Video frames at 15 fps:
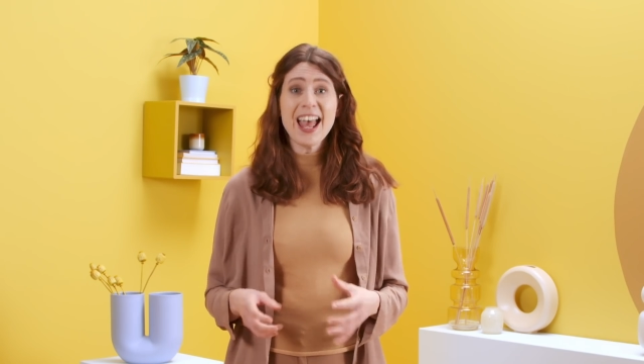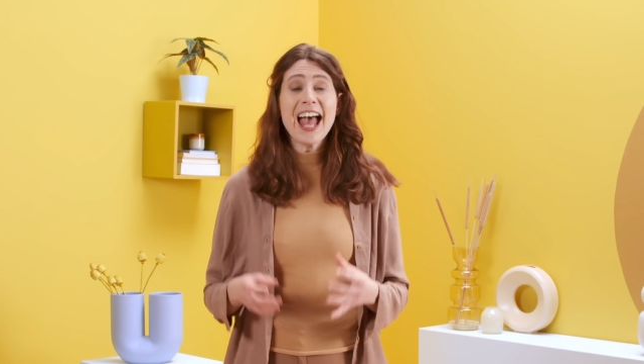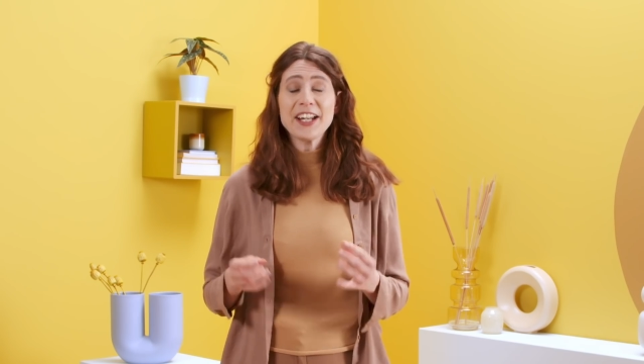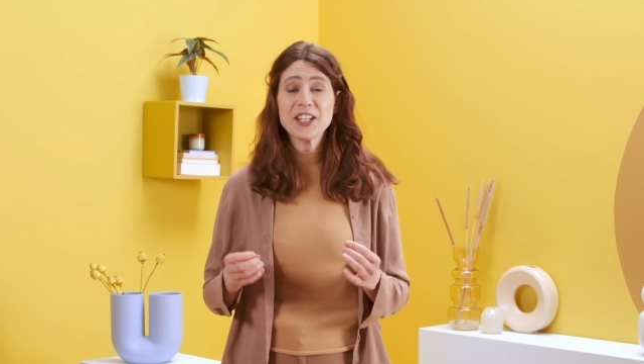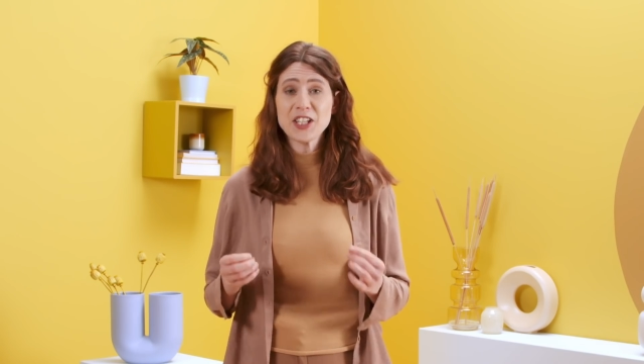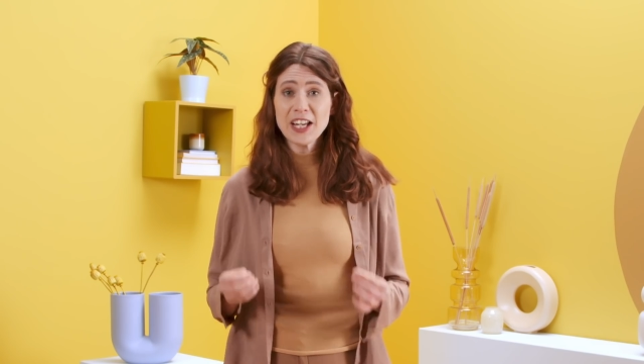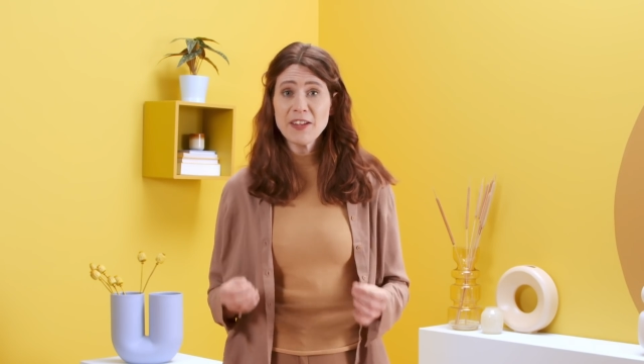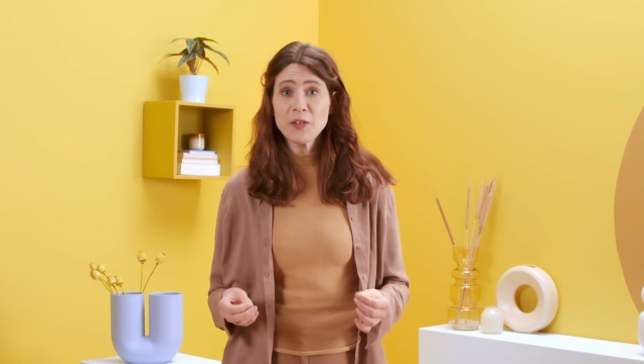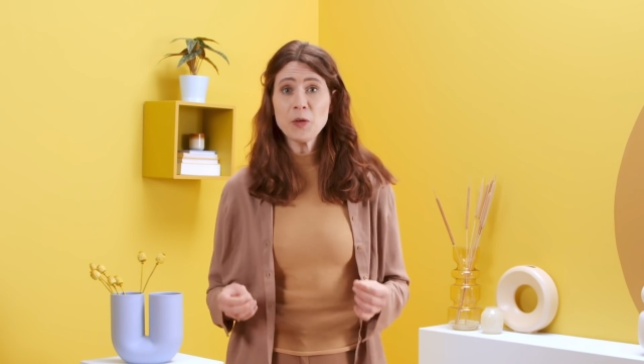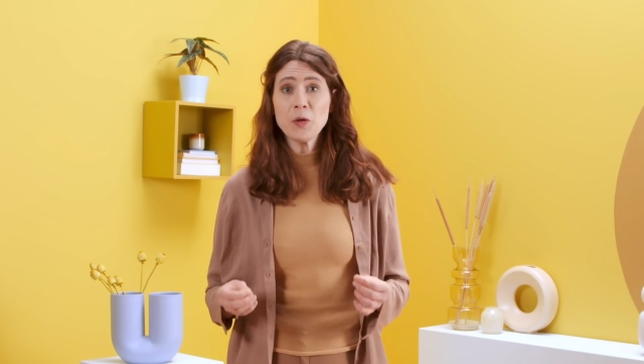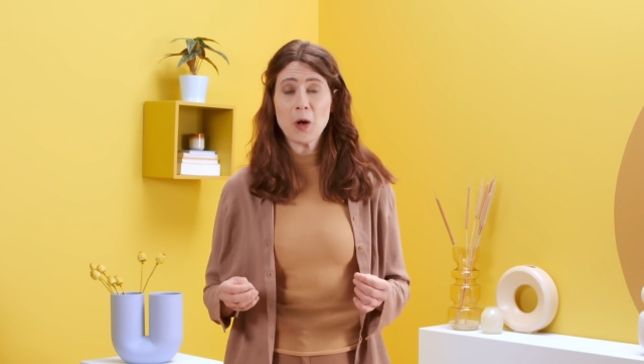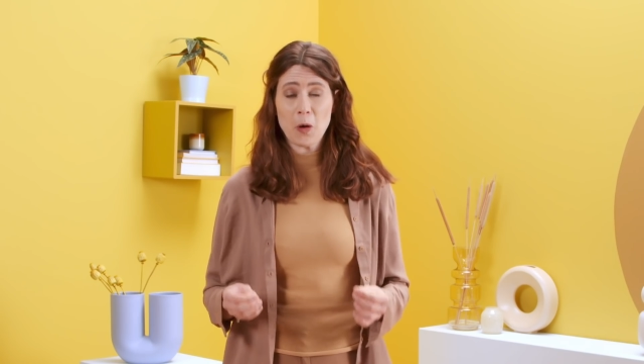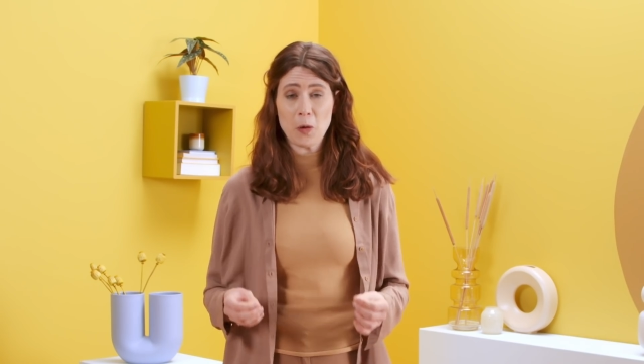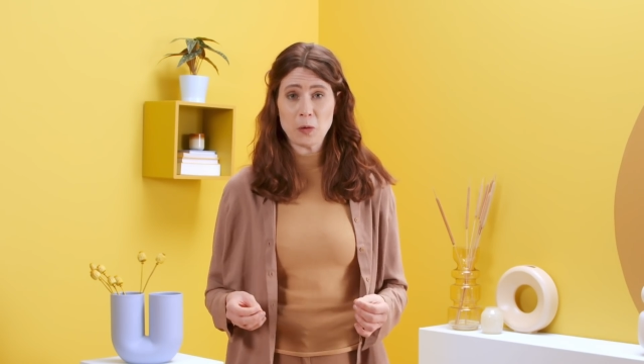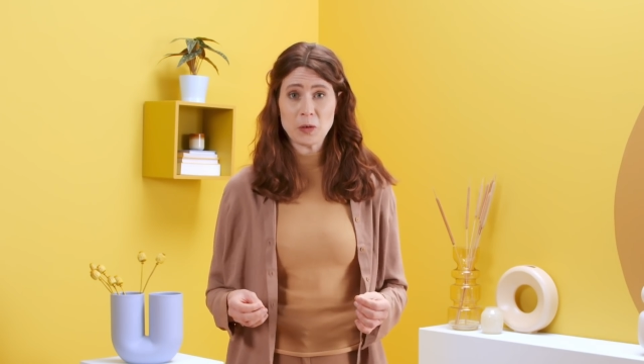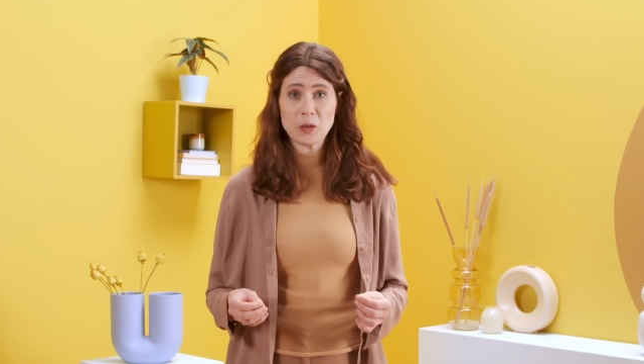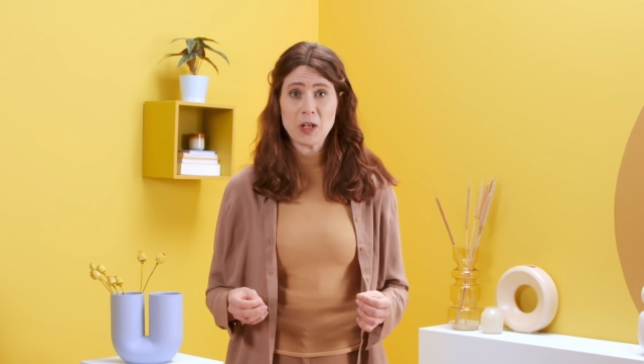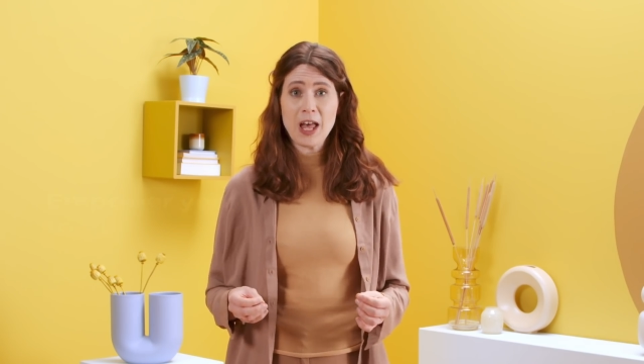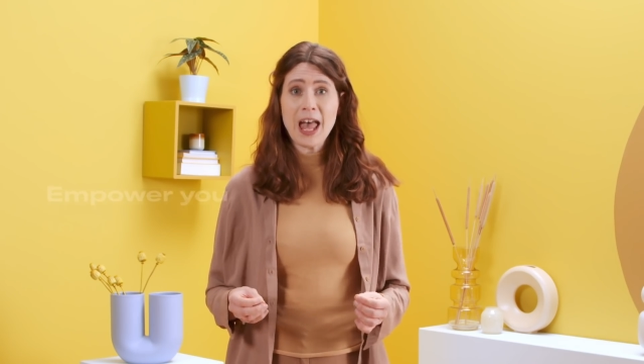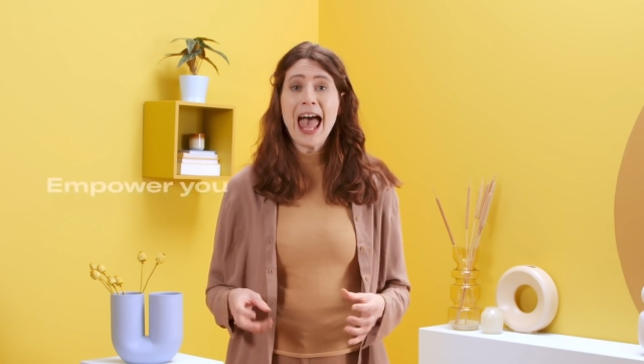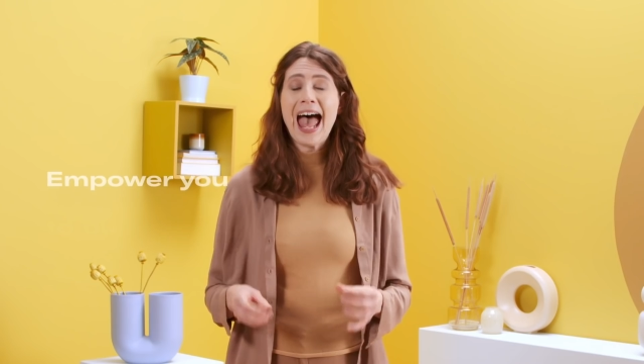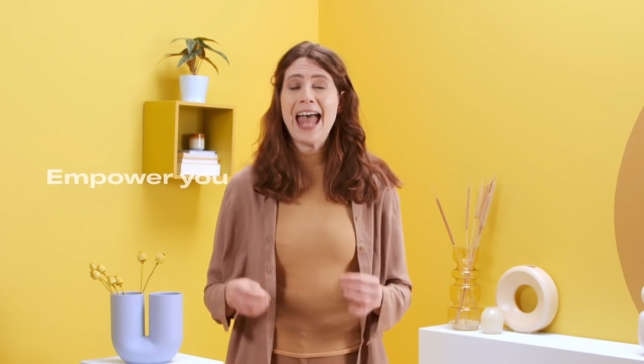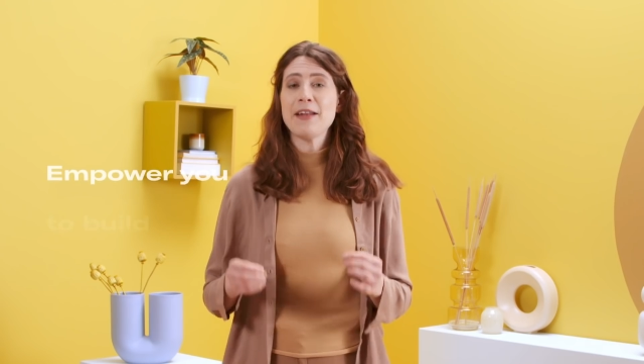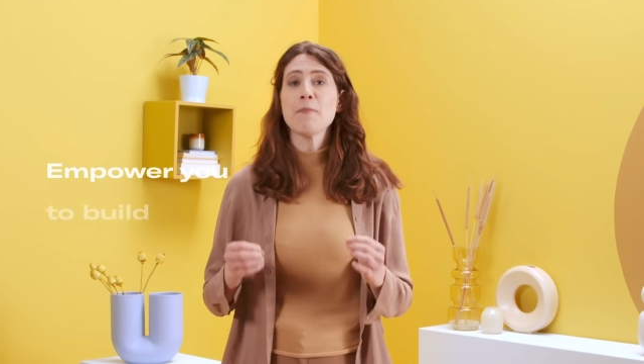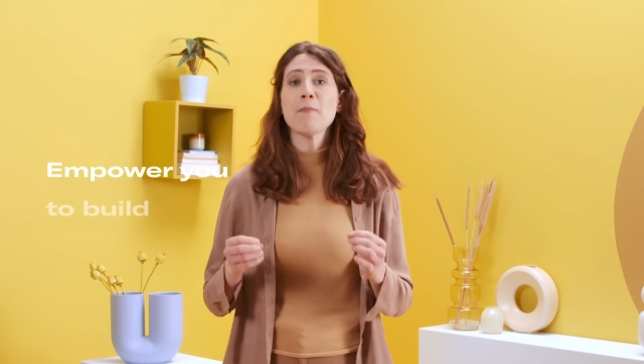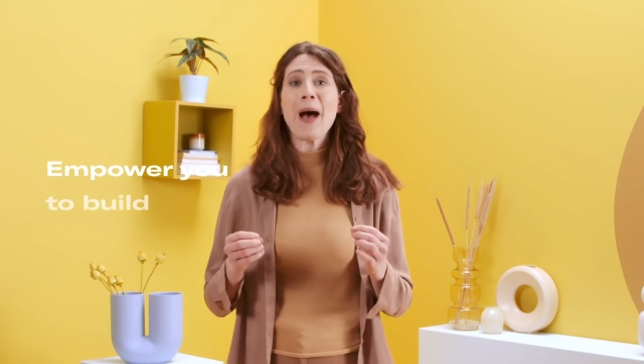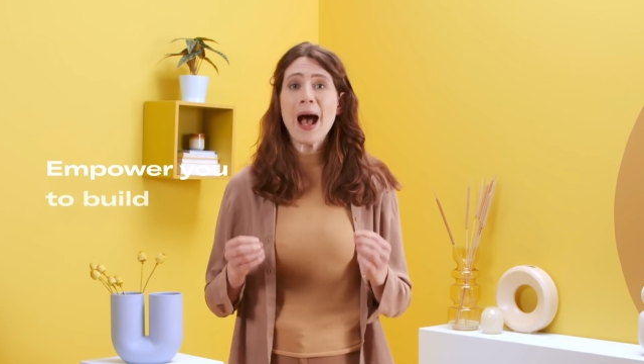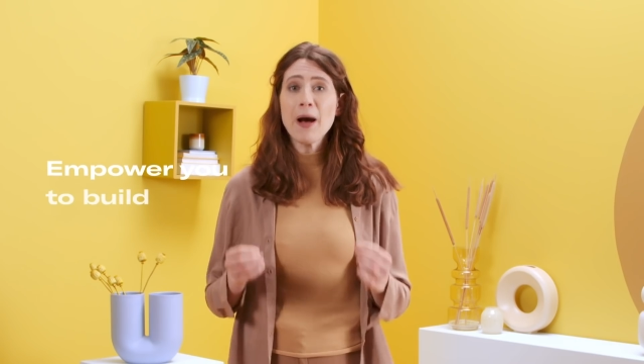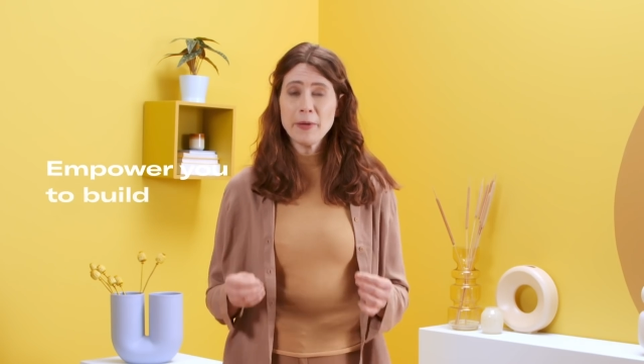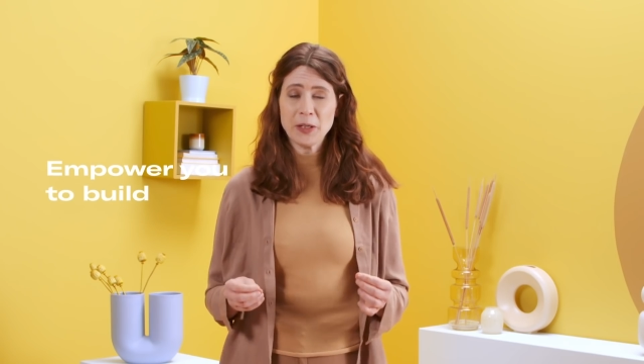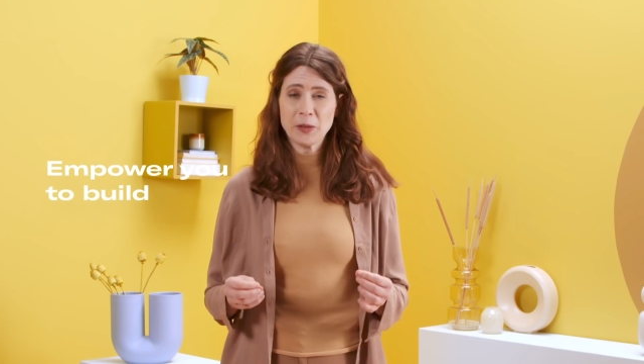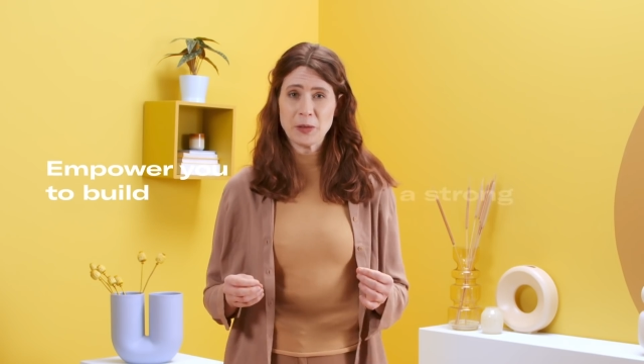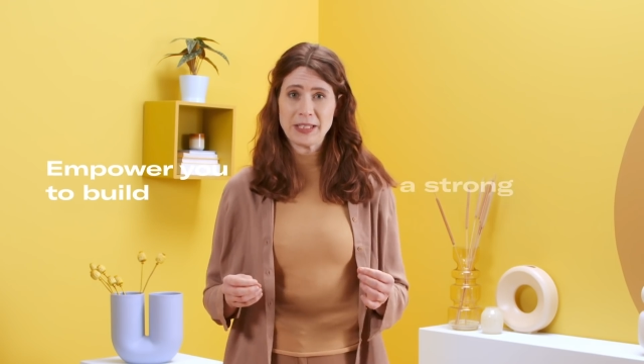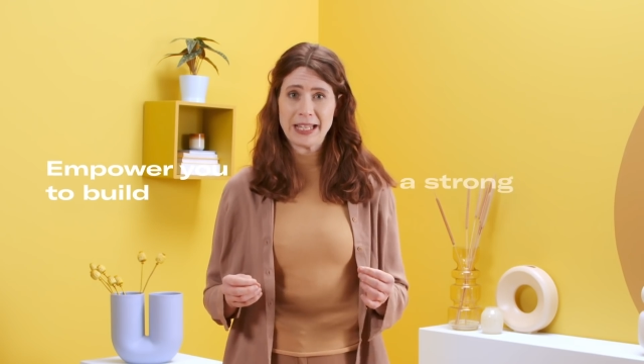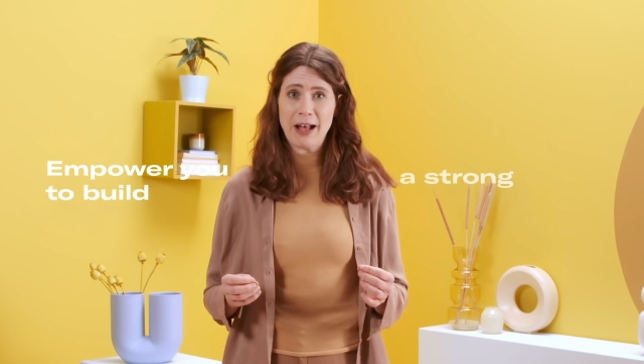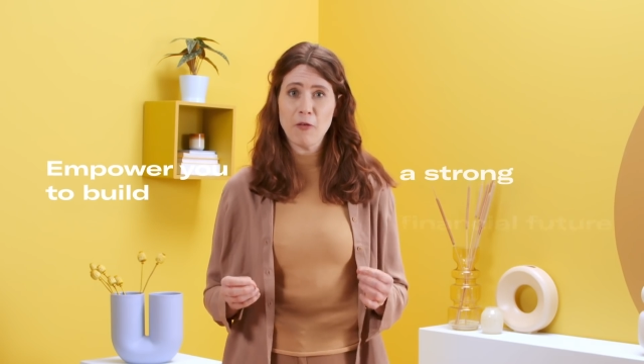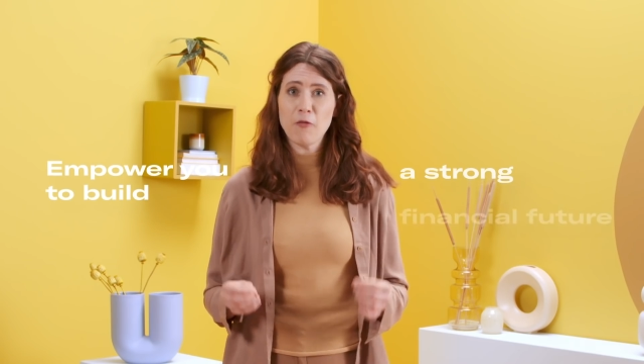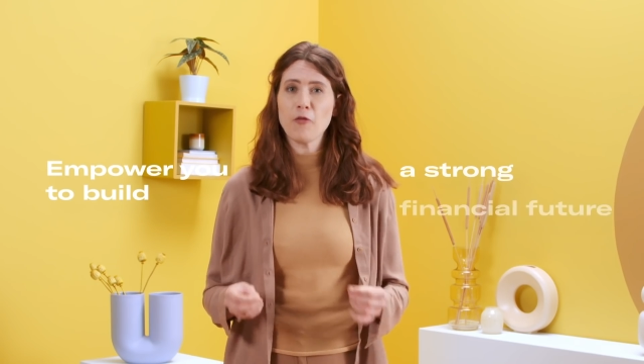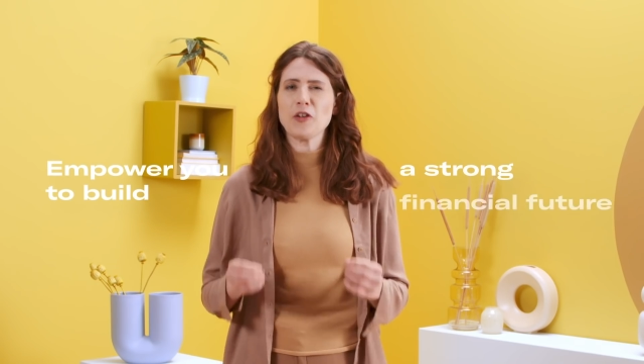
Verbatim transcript: achieve your goals, and empower yourself